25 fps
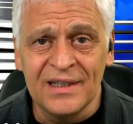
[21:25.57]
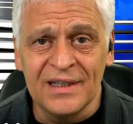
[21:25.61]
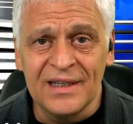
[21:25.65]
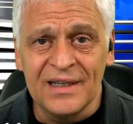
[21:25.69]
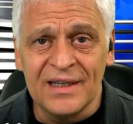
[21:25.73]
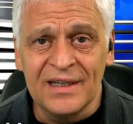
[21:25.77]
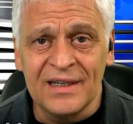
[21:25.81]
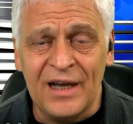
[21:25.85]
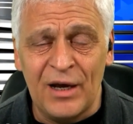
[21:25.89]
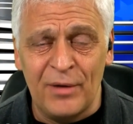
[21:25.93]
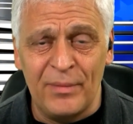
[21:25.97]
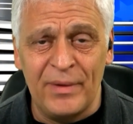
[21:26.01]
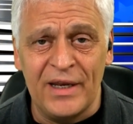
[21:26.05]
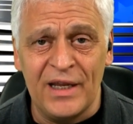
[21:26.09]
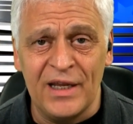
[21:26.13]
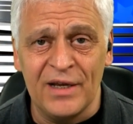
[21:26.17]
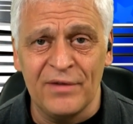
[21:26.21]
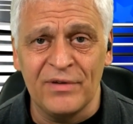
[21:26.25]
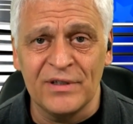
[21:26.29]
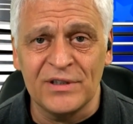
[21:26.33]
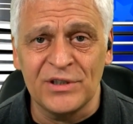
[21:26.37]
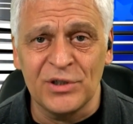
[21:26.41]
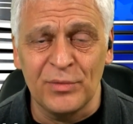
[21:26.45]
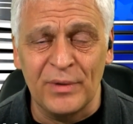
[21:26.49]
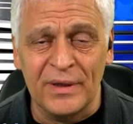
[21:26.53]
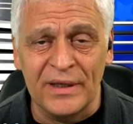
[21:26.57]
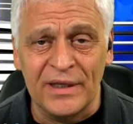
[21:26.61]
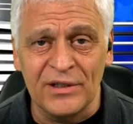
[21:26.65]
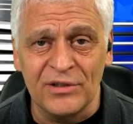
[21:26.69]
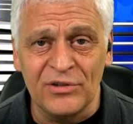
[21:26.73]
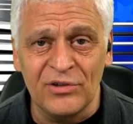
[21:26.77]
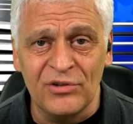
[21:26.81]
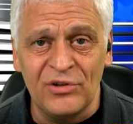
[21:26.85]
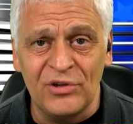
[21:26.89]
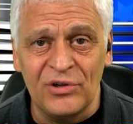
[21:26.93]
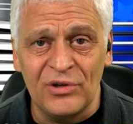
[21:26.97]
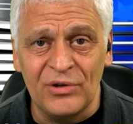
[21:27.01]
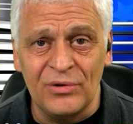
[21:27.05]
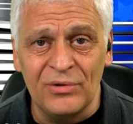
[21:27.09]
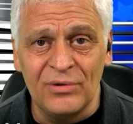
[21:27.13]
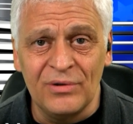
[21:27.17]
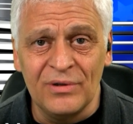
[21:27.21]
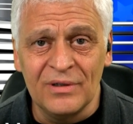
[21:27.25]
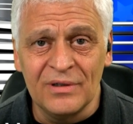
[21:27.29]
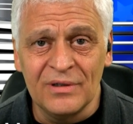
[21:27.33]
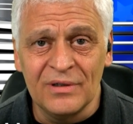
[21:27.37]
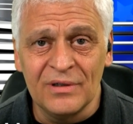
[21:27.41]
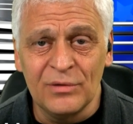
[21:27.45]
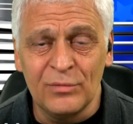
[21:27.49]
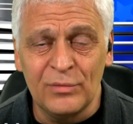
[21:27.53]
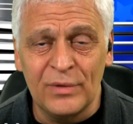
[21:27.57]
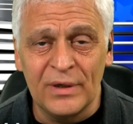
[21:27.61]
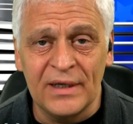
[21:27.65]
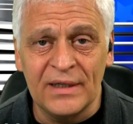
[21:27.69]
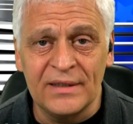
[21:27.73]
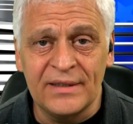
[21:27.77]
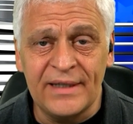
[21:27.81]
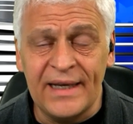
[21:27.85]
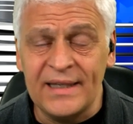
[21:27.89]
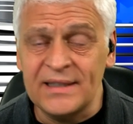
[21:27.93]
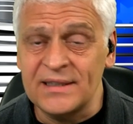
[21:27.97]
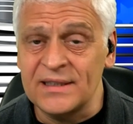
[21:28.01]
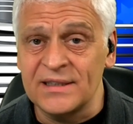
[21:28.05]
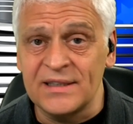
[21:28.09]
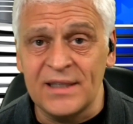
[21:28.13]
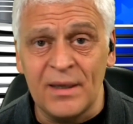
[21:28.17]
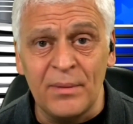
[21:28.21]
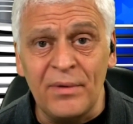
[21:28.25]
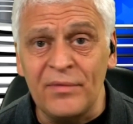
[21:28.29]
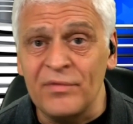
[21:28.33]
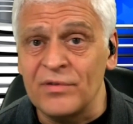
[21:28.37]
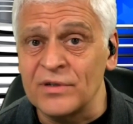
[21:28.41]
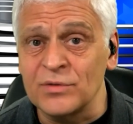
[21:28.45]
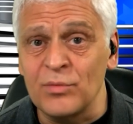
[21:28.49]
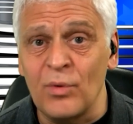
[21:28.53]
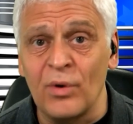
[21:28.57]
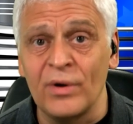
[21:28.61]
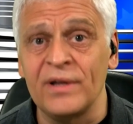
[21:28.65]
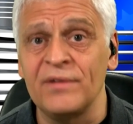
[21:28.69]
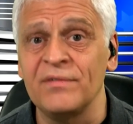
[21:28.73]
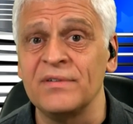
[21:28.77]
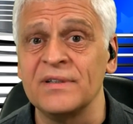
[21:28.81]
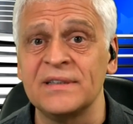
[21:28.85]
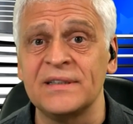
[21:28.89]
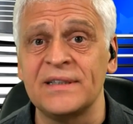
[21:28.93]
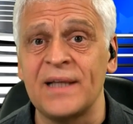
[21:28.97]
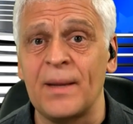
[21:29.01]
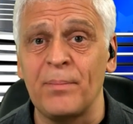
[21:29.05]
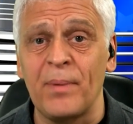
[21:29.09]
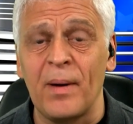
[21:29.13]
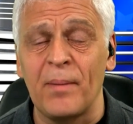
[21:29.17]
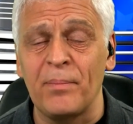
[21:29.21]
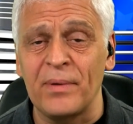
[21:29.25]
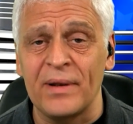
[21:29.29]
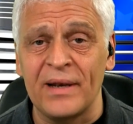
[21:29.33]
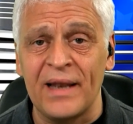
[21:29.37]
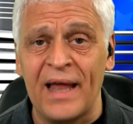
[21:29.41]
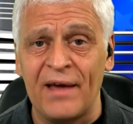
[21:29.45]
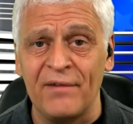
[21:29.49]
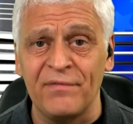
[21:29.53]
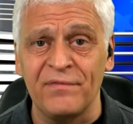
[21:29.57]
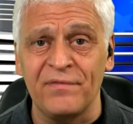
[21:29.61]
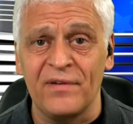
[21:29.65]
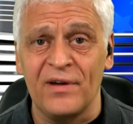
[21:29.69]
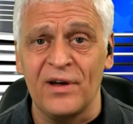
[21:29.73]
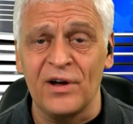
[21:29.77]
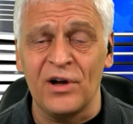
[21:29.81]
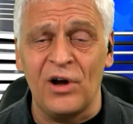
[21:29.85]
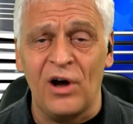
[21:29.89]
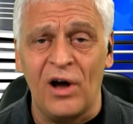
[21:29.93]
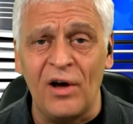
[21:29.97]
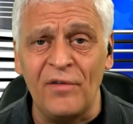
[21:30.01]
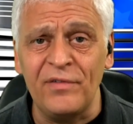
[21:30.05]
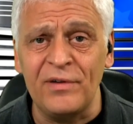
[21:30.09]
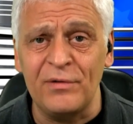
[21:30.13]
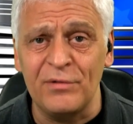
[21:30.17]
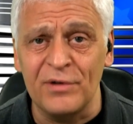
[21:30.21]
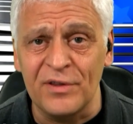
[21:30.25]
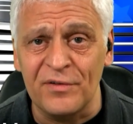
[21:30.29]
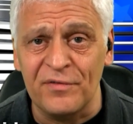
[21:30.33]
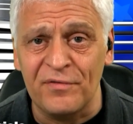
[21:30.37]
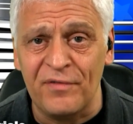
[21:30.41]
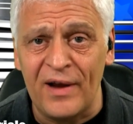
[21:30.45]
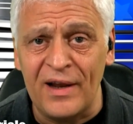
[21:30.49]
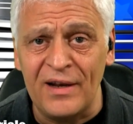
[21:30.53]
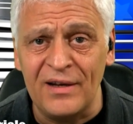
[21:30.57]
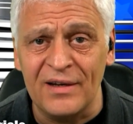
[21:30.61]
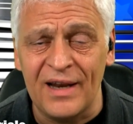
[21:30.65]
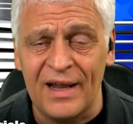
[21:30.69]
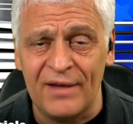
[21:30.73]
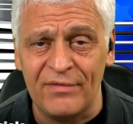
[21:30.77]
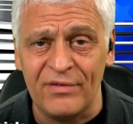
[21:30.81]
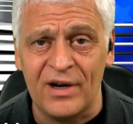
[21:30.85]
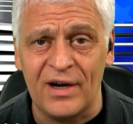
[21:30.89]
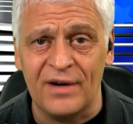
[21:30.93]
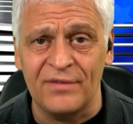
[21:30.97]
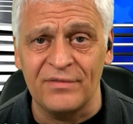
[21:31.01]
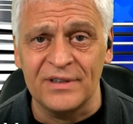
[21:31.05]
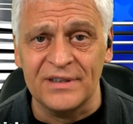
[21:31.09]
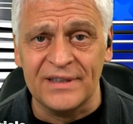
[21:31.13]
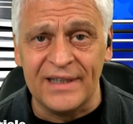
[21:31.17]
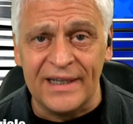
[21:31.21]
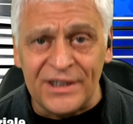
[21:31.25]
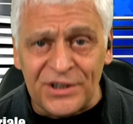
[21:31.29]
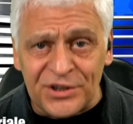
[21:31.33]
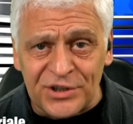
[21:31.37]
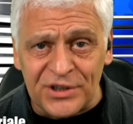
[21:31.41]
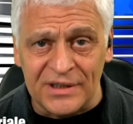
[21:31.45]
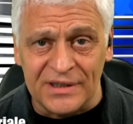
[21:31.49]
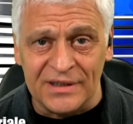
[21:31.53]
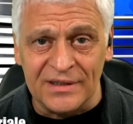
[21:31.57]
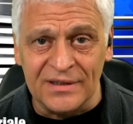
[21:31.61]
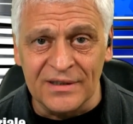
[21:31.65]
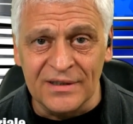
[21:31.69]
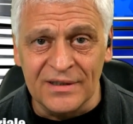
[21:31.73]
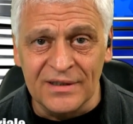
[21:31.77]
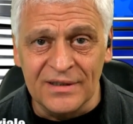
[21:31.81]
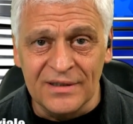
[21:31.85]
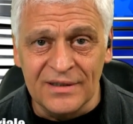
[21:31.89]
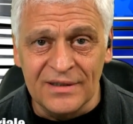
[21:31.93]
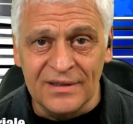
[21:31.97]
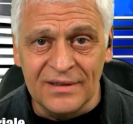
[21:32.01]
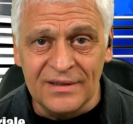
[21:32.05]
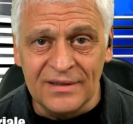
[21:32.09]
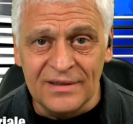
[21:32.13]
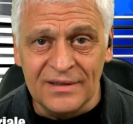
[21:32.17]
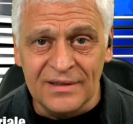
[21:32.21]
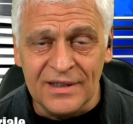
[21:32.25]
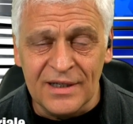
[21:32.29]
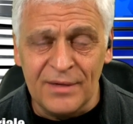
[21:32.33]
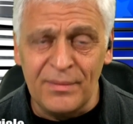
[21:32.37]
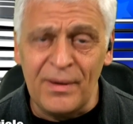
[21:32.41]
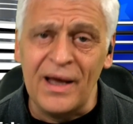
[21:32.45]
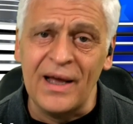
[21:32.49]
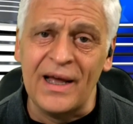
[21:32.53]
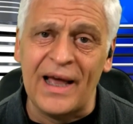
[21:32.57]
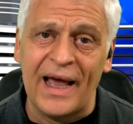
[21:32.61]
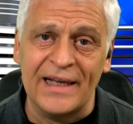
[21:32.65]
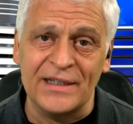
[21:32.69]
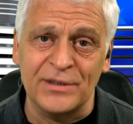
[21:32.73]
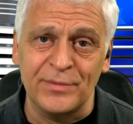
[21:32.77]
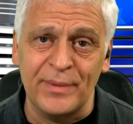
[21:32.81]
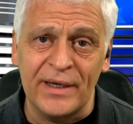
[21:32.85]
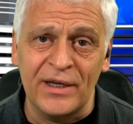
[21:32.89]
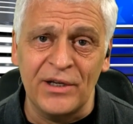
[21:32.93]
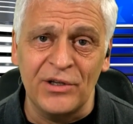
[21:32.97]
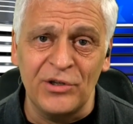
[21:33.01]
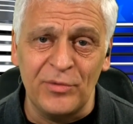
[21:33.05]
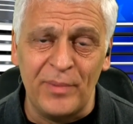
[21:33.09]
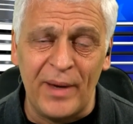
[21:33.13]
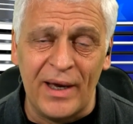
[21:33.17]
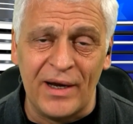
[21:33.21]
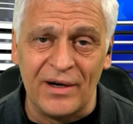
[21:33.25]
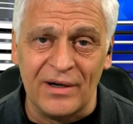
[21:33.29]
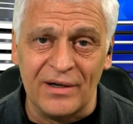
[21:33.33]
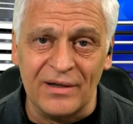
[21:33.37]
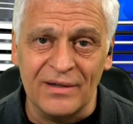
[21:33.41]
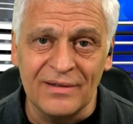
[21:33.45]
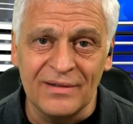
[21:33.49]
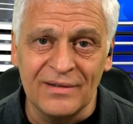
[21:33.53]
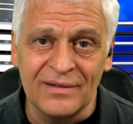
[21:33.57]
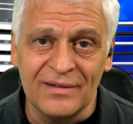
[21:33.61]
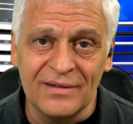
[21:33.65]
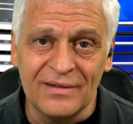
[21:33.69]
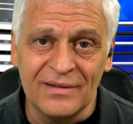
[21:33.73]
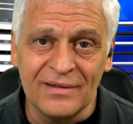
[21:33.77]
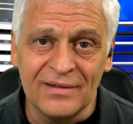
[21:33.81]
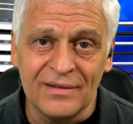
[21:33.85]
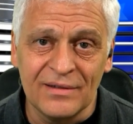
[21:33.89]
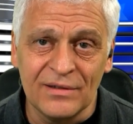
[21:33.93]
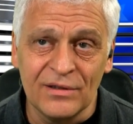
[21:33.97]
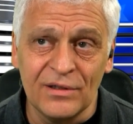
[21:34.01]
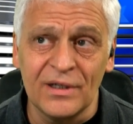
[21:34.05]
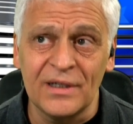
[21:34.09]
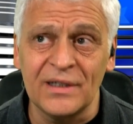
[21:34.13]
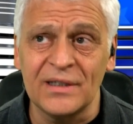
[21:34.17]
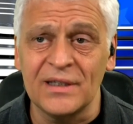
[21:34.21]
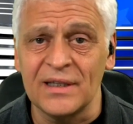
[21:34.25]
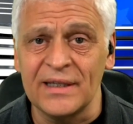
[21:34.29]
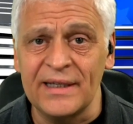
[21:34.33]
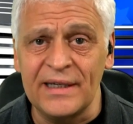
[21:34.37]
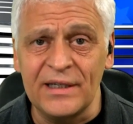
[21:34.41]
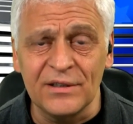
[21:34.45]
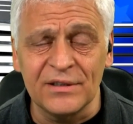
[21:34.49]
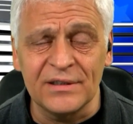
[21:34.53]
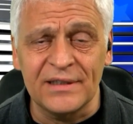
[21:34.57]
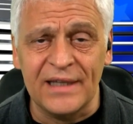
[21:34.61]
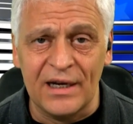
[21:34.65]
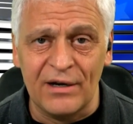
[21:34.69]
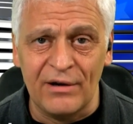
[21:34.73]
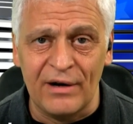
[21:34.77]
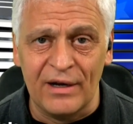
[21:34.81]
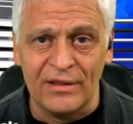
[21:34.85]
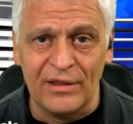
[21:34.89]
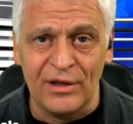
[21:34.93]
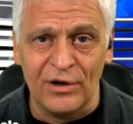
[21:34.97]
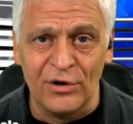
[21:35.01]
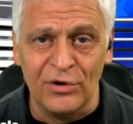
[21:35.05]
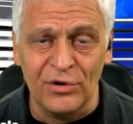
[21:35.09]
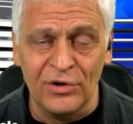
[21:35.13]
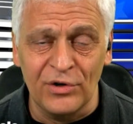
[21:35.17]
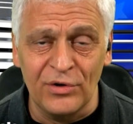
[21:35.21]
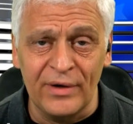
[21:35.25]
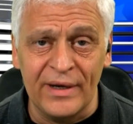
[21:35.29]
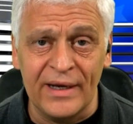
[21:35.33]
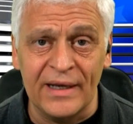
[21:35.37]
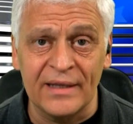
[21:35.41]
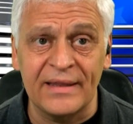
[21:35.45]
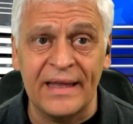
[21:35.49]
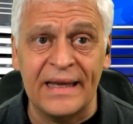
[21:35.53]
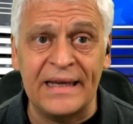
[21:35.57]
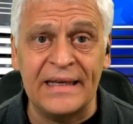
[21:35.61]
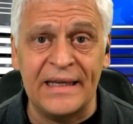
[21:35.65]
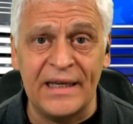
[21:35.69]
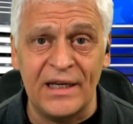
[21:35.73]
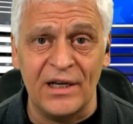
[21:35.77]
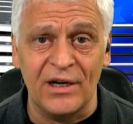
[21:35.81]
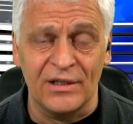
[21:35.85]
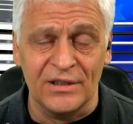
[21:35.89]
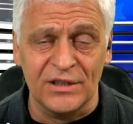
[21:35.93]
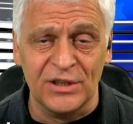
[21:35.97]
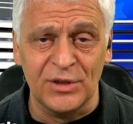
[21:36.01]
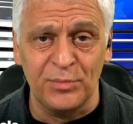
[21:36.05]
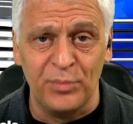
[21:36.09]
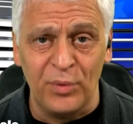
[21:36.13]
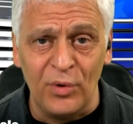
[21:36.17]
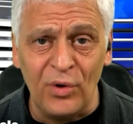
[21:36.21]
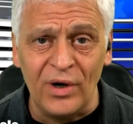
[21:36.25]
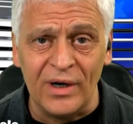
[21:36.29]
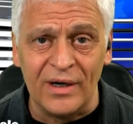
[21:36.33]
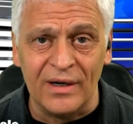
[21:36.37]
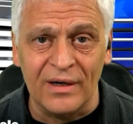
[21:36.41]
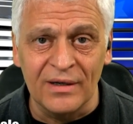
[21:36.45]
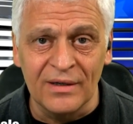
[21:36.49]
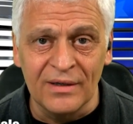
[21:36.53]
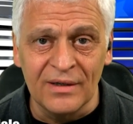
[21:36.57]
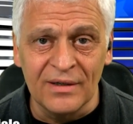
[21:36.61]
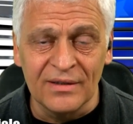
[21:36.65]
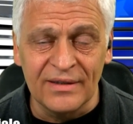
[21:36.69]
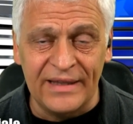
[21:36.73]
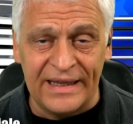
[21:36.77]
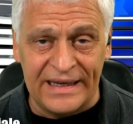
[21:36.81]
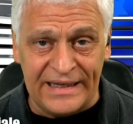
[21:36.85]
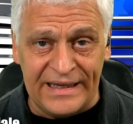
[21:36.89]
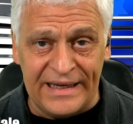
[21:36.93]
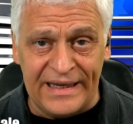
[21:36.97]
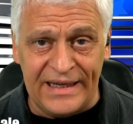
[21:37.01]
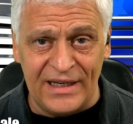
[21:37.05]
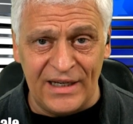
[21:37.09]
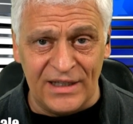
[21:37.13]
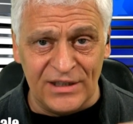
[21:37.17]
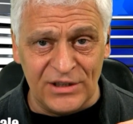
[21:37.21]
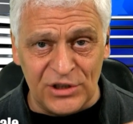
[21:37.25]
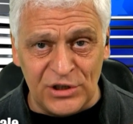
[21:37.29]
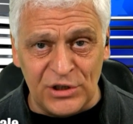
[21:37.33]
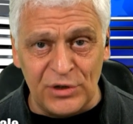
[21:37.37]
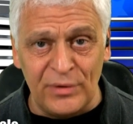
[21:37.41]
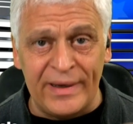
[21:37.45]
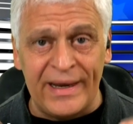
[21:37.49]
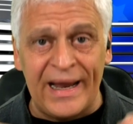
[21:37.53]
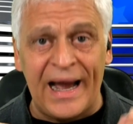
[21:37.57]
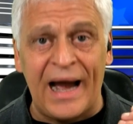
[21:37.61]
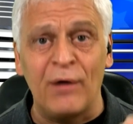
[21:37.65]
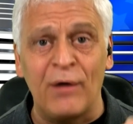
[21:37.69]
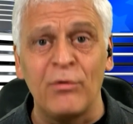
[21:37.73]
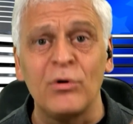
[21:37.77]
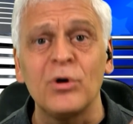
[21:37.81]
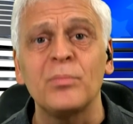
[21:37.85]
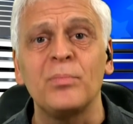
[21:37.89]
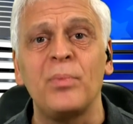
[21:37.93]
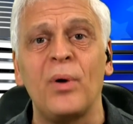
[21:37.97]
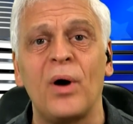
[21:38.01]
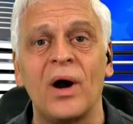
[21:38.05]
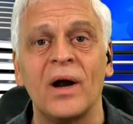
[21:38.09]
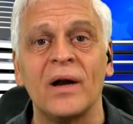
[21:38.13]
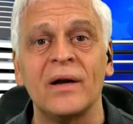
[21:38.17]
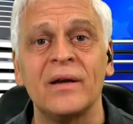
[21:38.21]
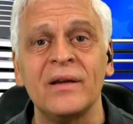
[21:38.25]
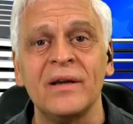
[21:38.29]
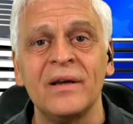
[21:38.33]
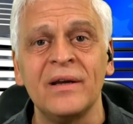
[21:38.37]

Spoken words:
How many of us are willing to do what it takes? And some of us won't even step up and have a coffee with a friend and have a conversation. Come on, guys, we can do better. Look at the leaders that are out there who are doing it. They need our support. They need us doing our part.